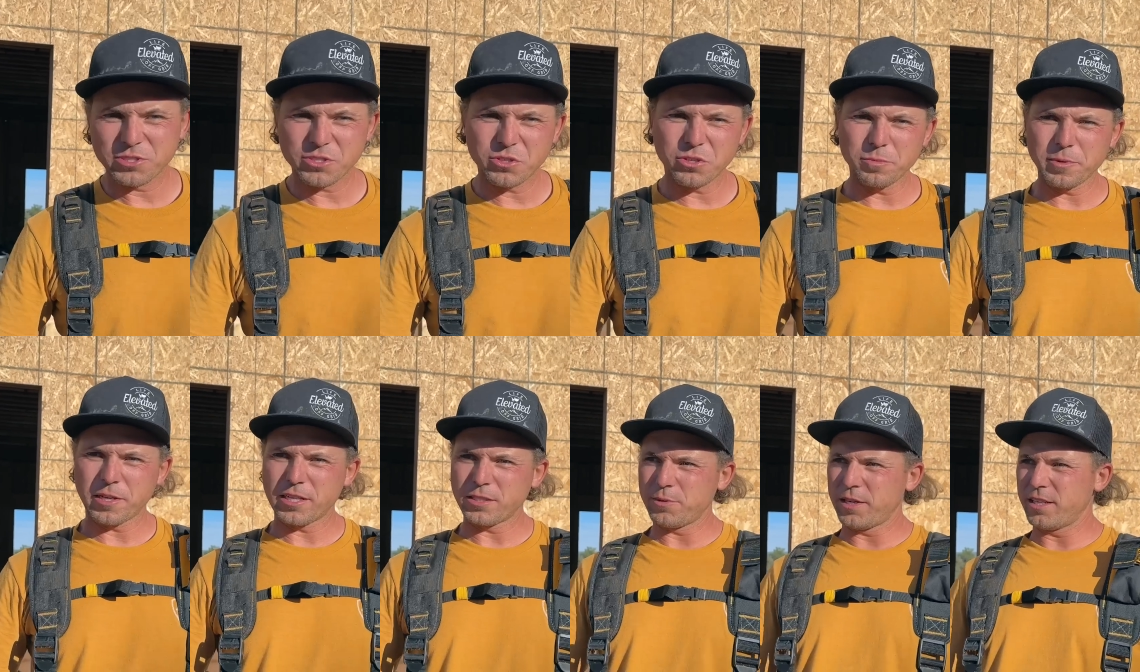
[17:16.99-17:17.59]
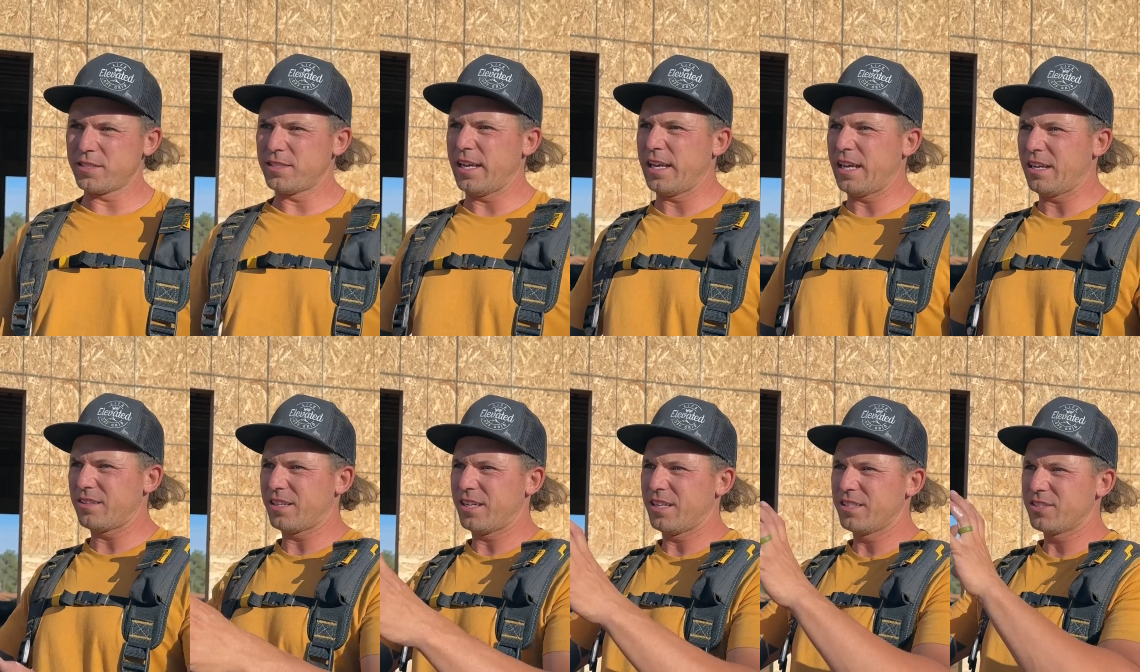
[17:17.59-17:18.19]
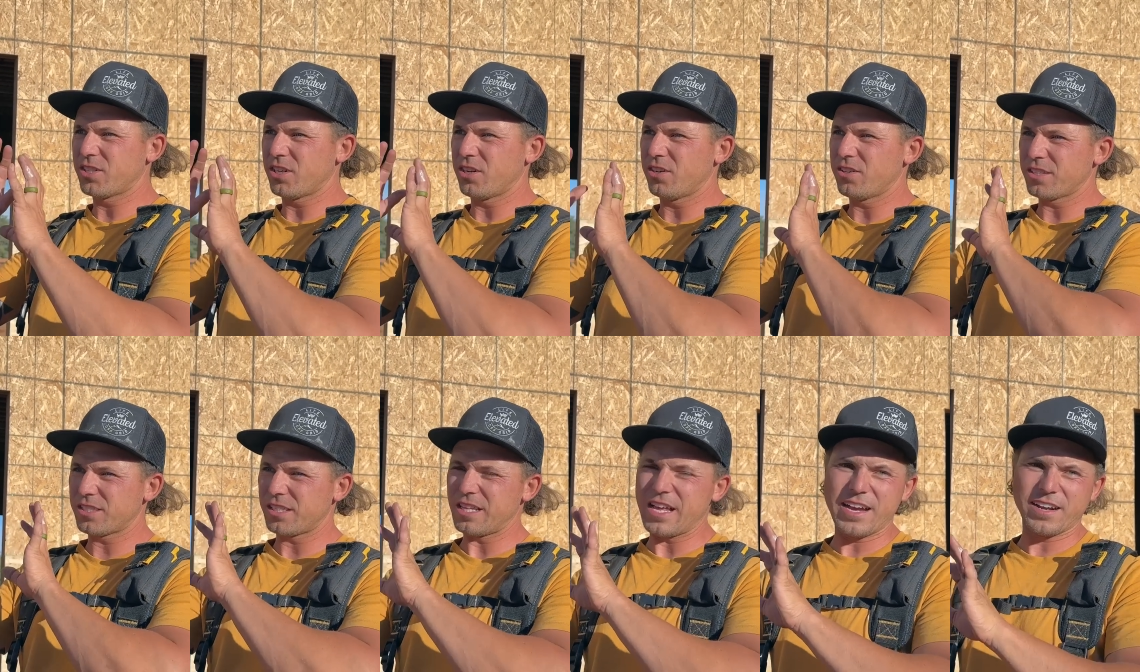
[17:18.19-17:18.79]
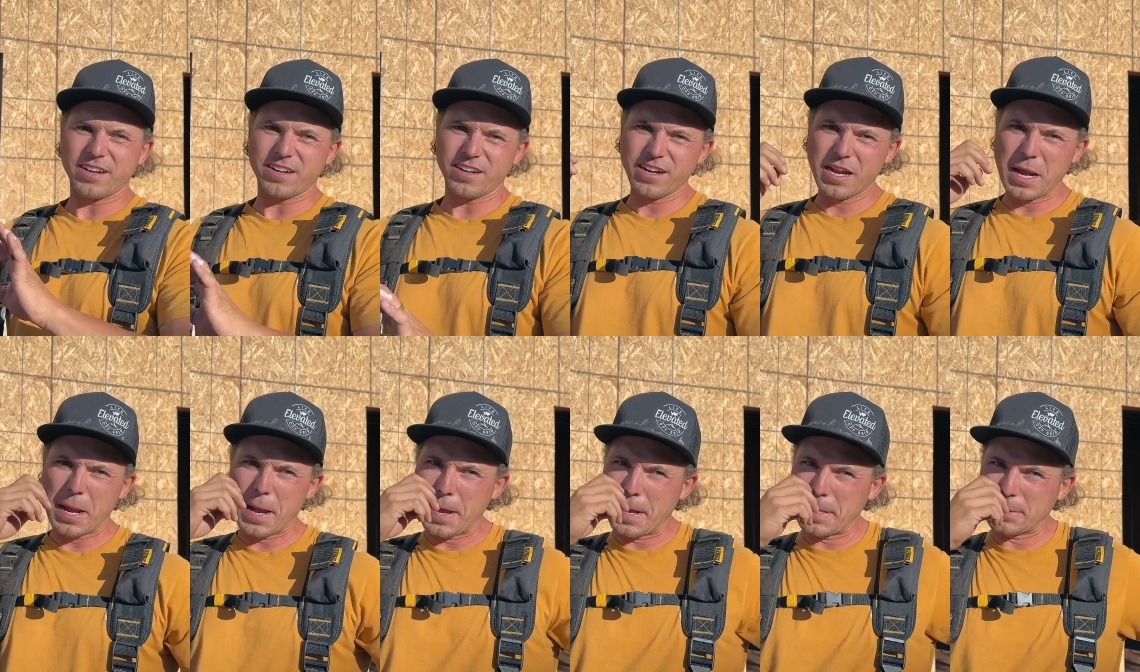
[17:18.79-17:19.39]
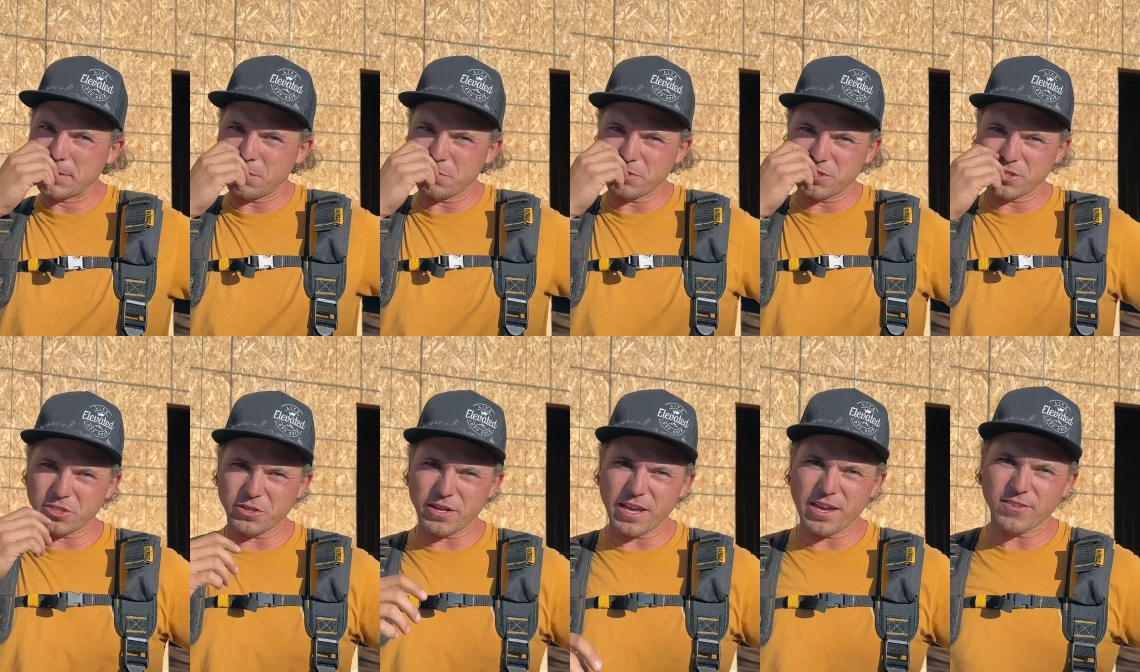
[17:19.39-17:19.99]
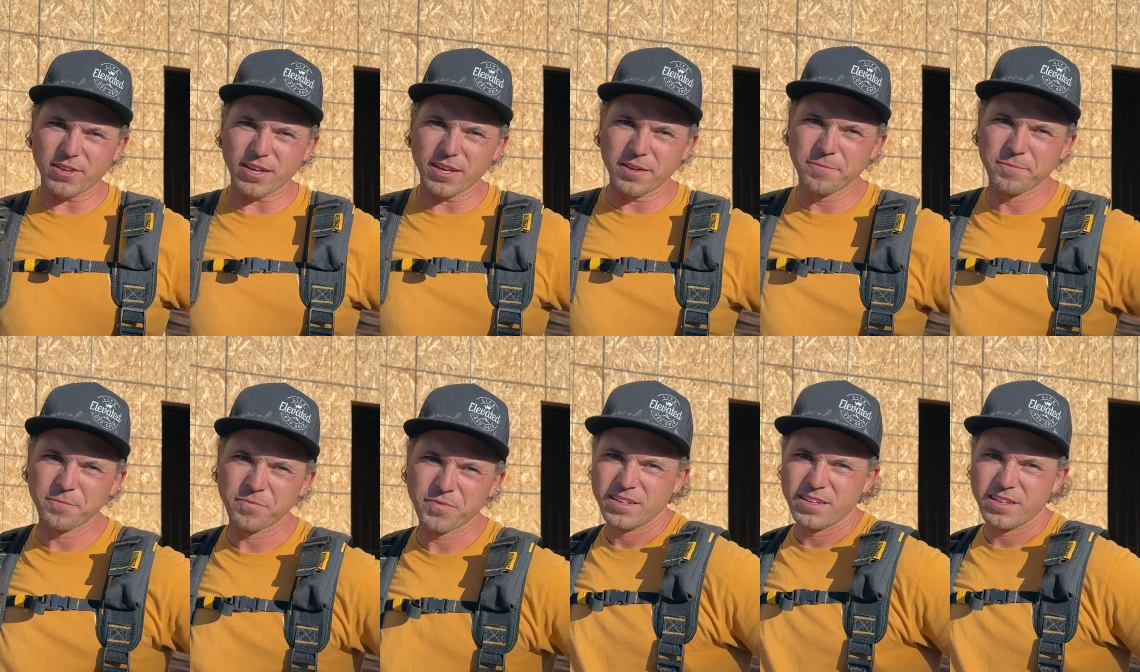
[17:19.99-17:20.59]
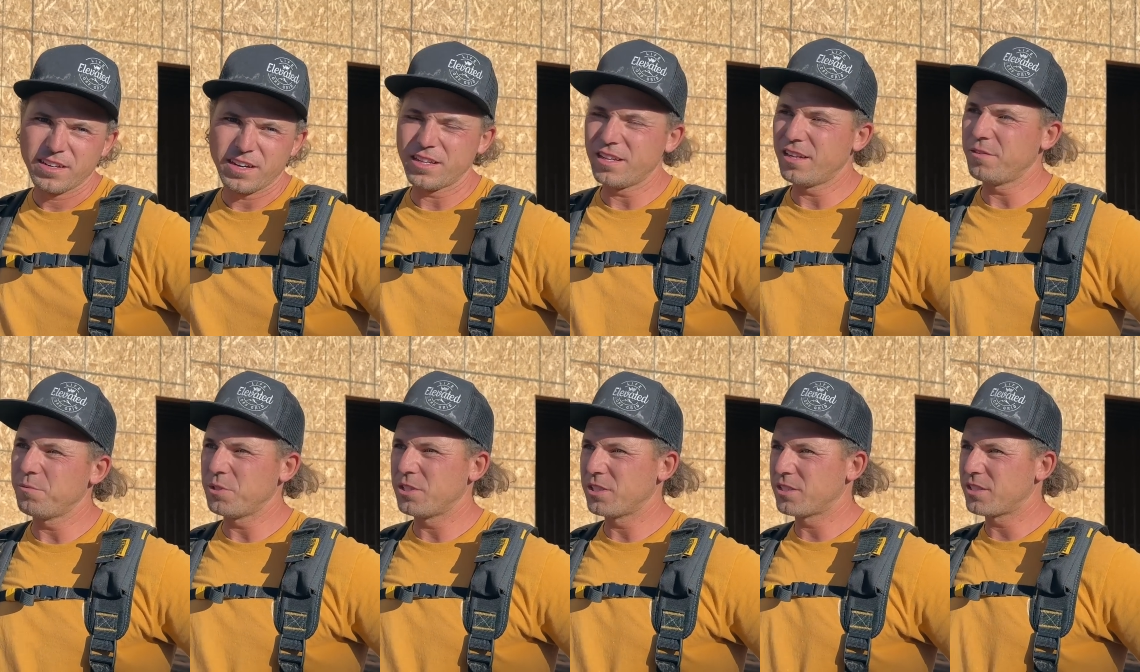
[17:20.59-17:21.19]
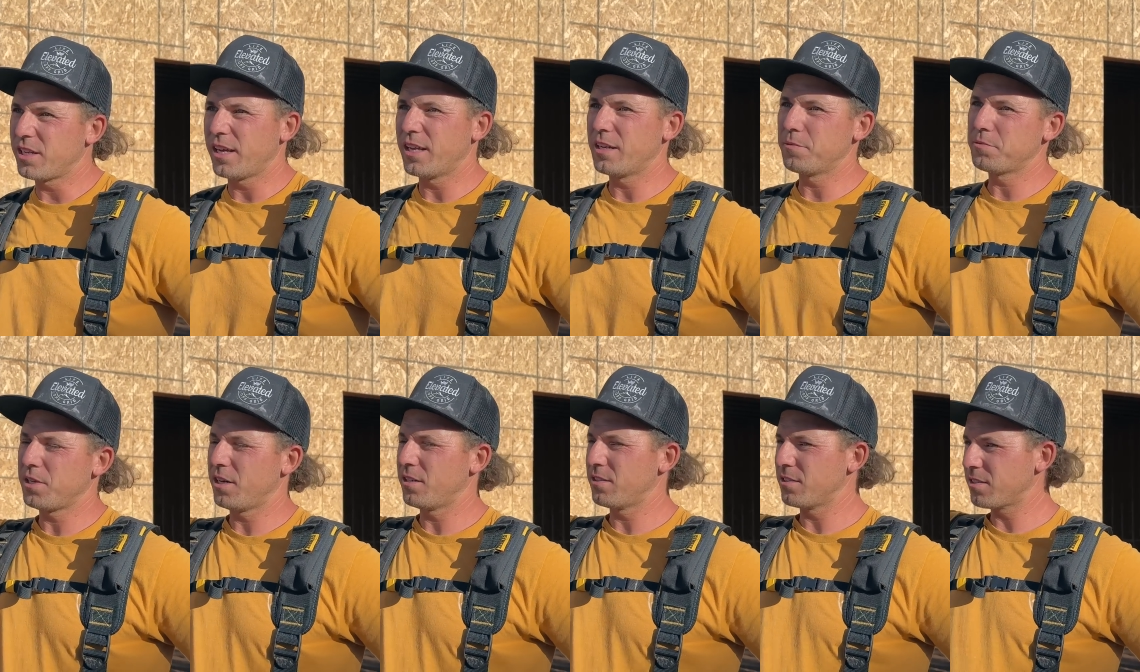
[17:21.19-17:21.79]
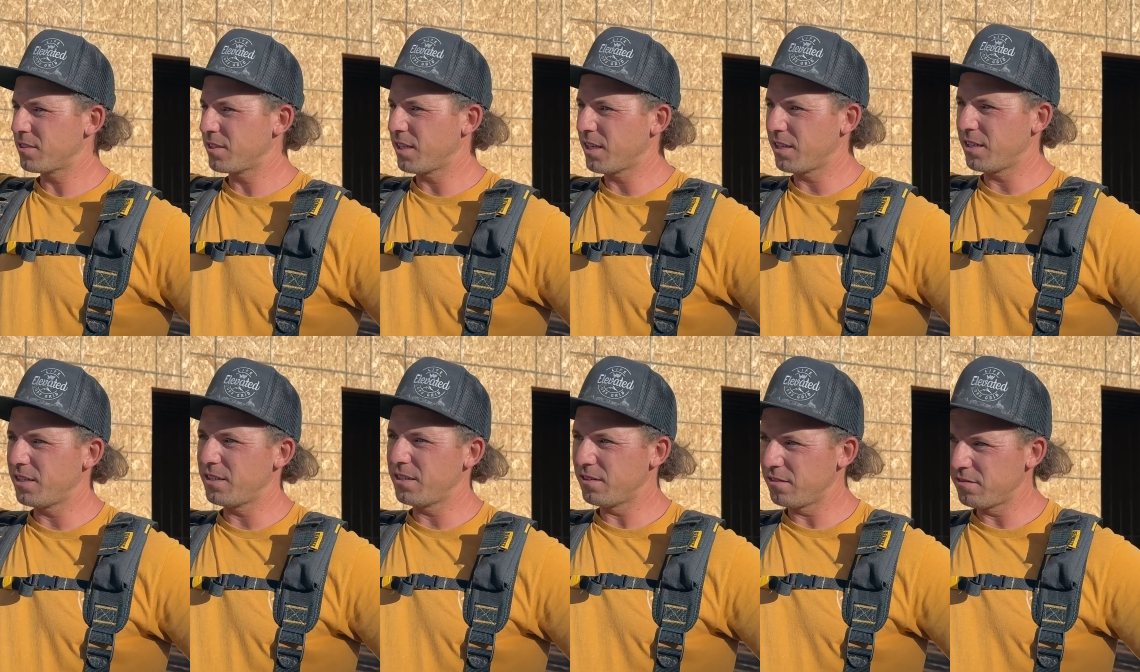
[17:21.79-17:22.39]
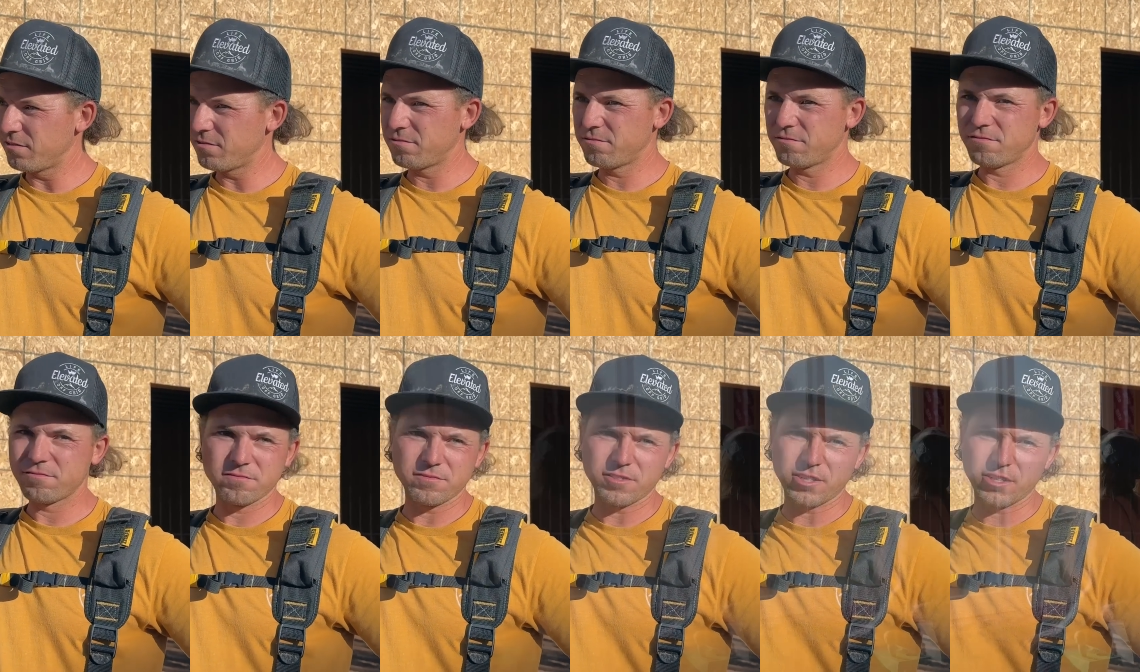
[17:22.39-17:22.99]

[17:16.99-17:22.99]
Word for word: cool because we could take out the insert, the slider, so it wasn't so heavy. And then we just take it upstairs and stick it in and there